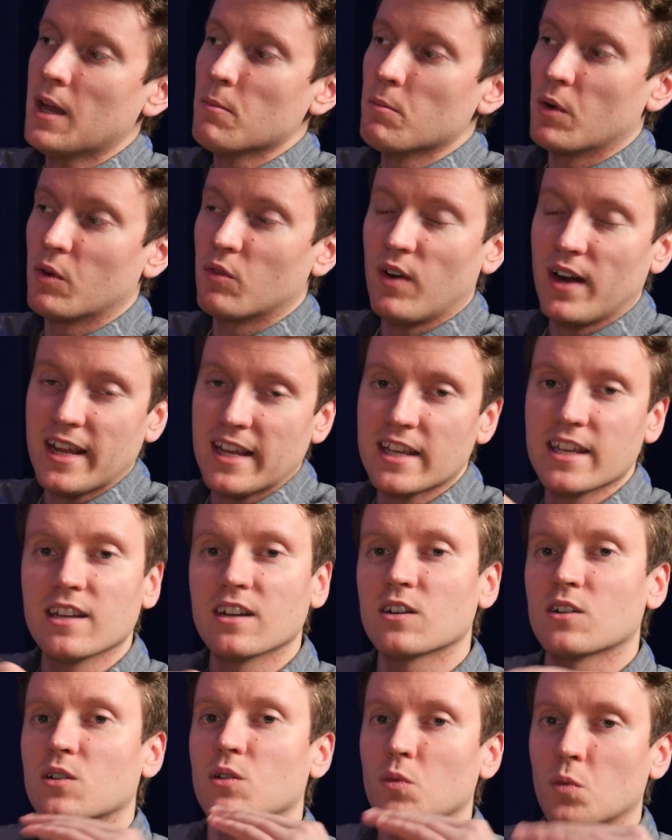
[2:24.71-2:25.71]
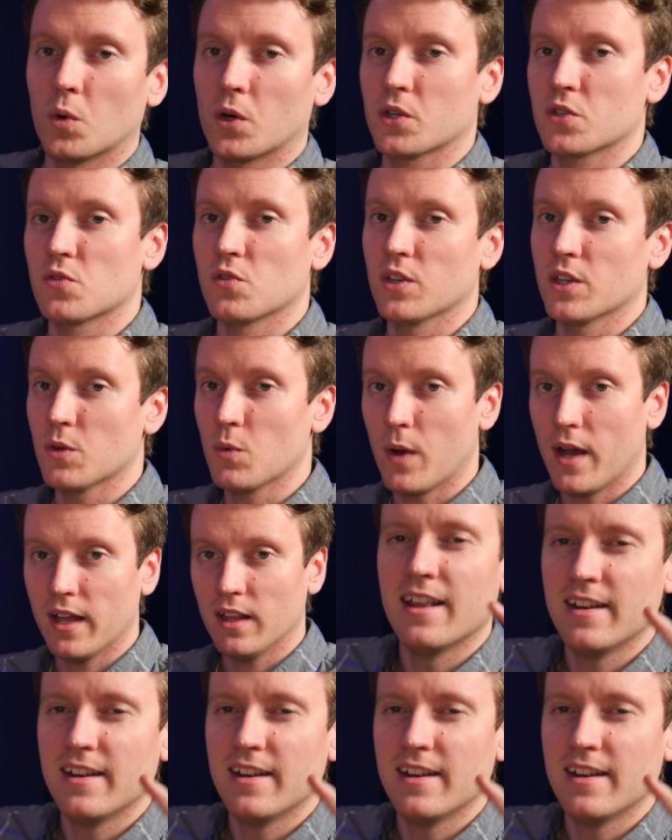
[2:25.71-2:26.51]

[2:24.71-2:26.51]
but right here works really well.